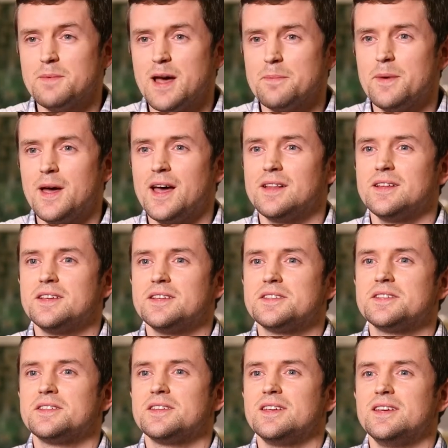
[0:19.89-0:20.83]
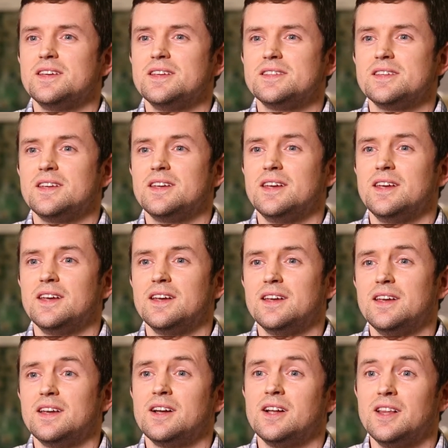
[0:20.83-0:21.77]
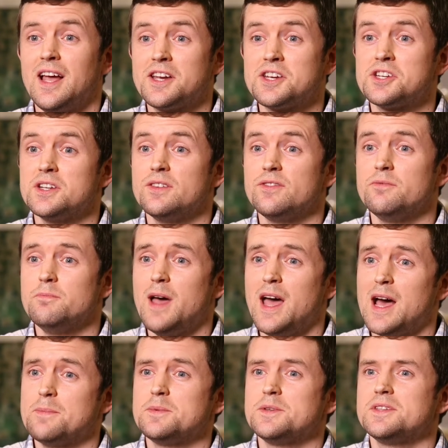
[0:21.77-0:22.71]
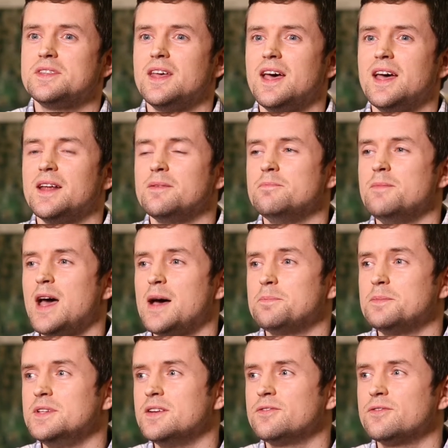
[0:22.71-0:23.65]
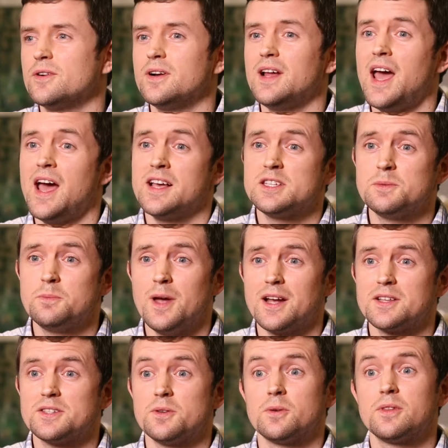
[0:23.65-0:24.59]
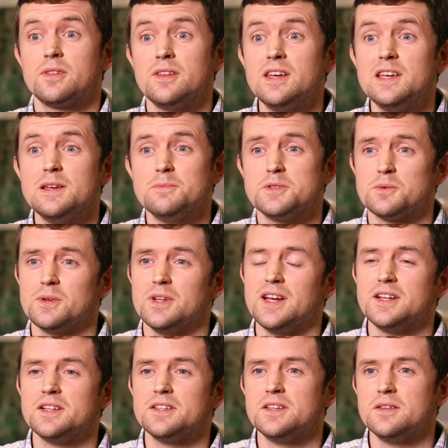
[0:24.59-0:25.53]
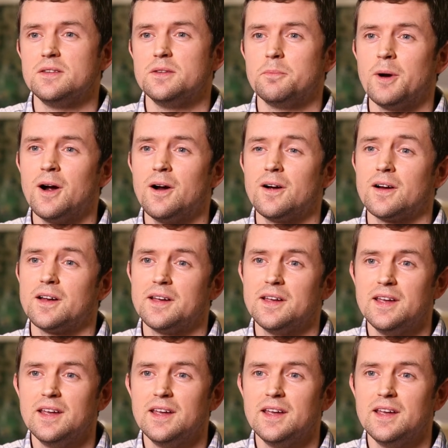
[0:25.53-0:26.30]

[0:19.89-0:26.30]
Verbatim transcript: Map Atlas is a collection of maps that map different aspects or themes related to the park.